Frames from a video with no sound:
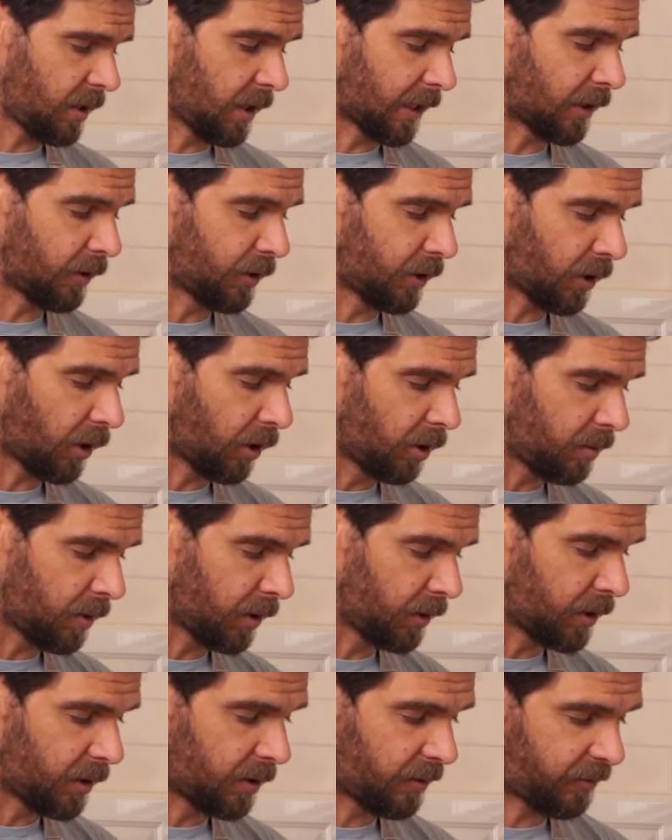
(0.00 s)
like
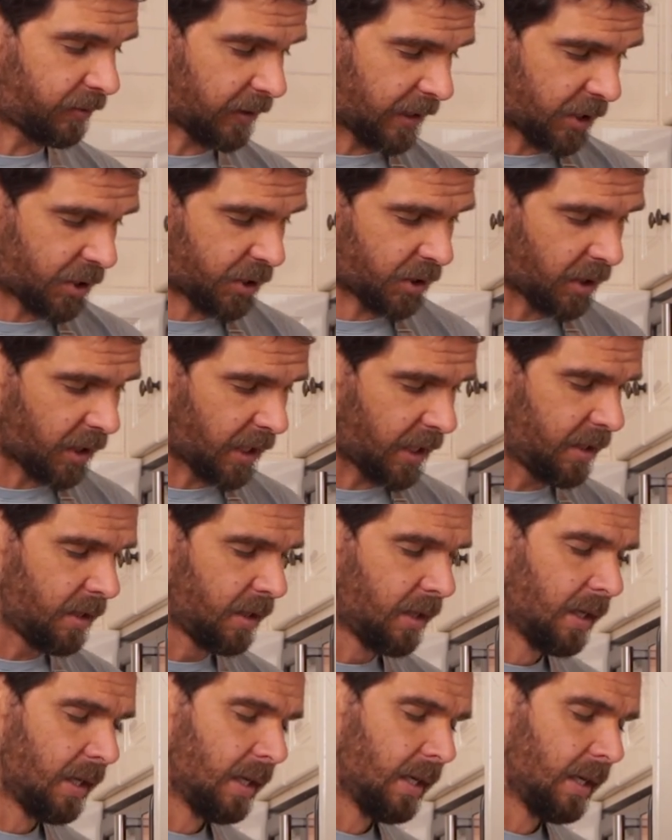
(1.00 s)
on the flesh side,